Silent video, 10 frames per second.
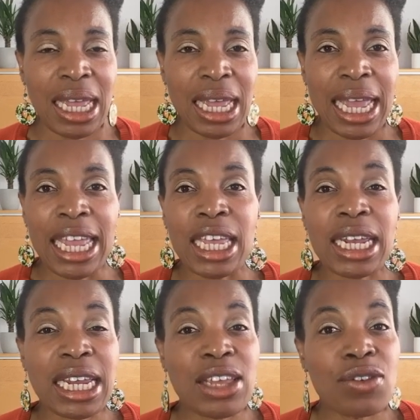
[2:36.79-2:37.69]
It
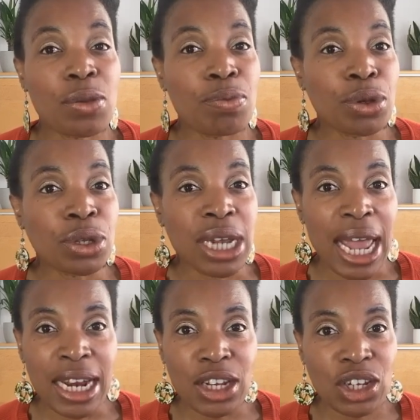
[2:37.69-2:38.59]
can even boost
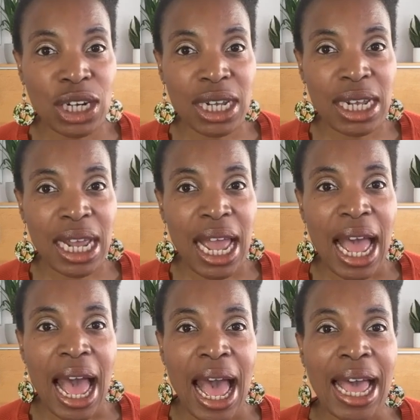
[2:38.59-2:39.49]
energy
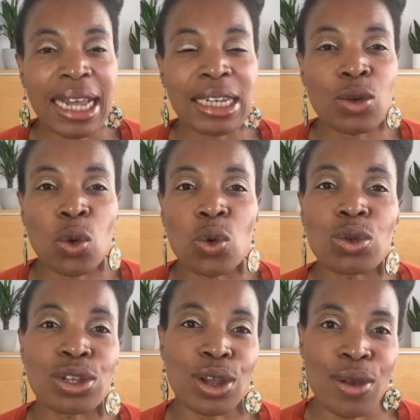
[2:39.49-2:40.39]
and
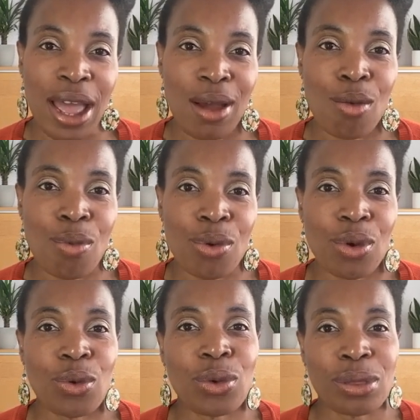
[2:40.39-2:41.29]
also help
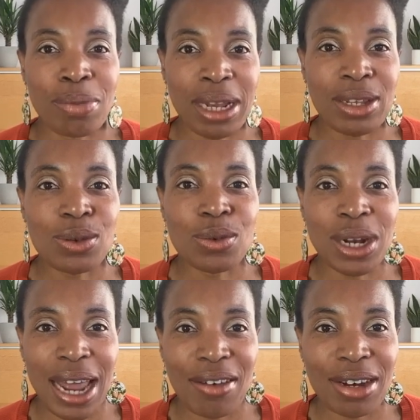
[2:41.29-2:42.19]
with mental
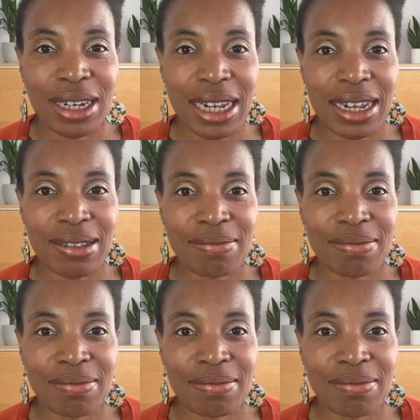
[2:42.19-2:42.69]
clarity.